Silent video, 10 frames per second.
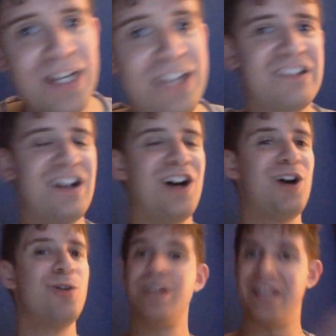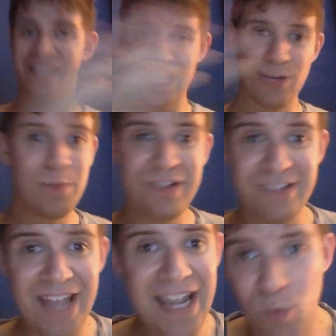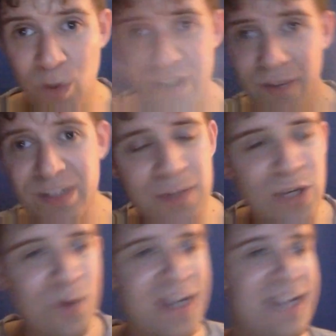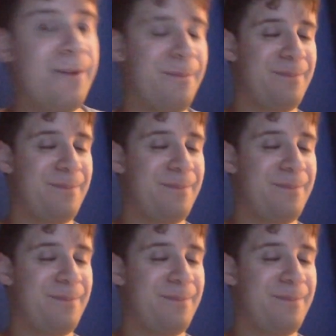so he will be staying with WWE.